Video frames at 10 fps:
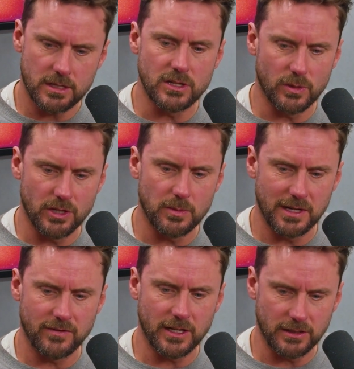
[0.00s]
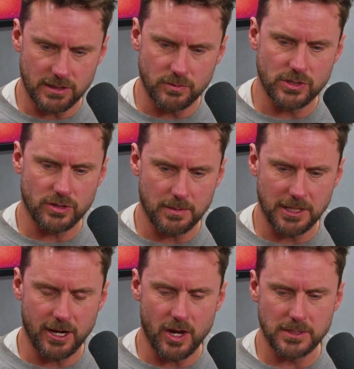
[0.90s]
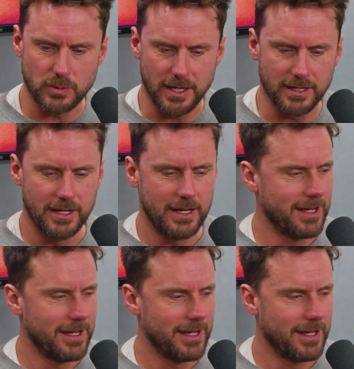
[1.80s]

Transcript: knew a little bit of English and was trying to be the go-between.